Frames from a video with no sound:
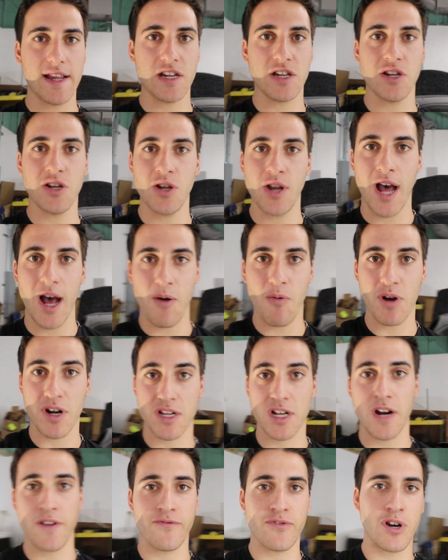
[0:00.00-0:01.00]
and you do not want to
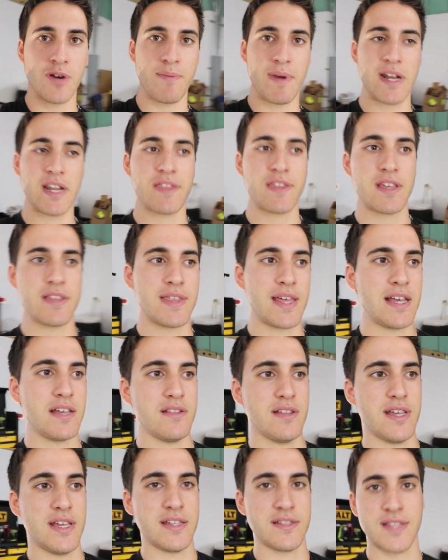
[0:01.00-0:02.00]
cover up anything
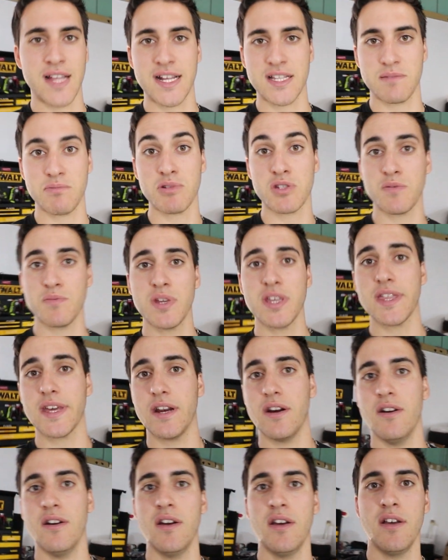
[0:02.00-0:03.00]
that is not supposed to be
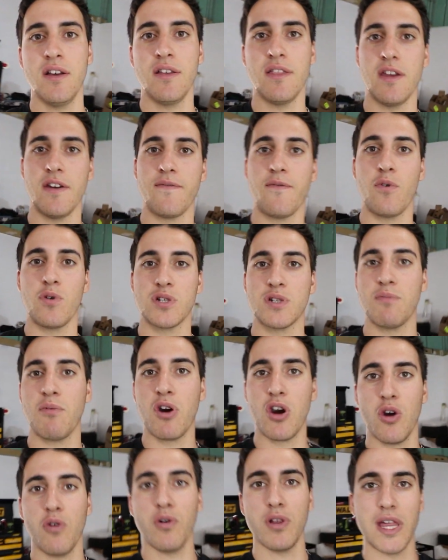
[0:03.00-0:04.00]
there. Therefore,
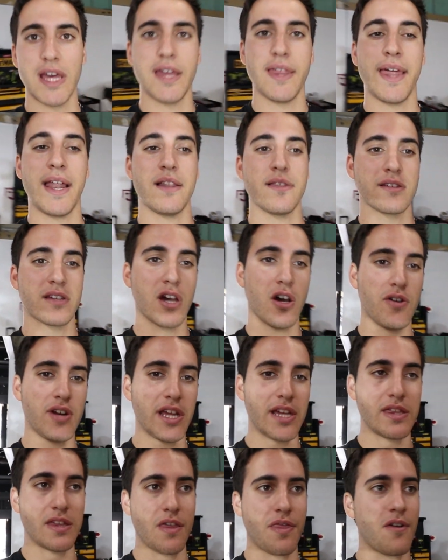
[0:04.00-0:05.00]
tomorrow we'll lay down the
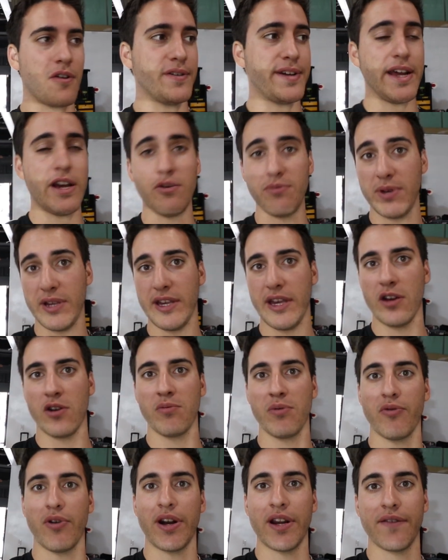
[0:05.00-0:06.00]
coating, and the third day it'll be
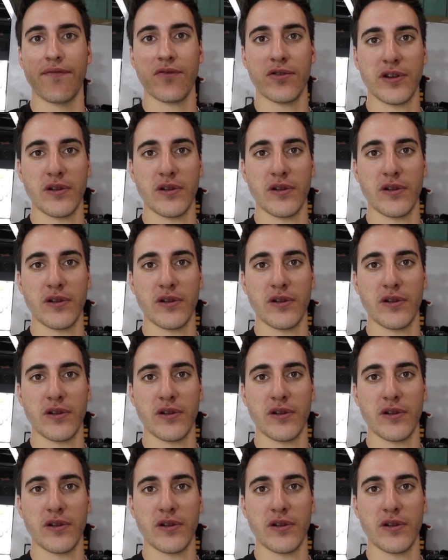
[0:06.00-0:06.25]
ready for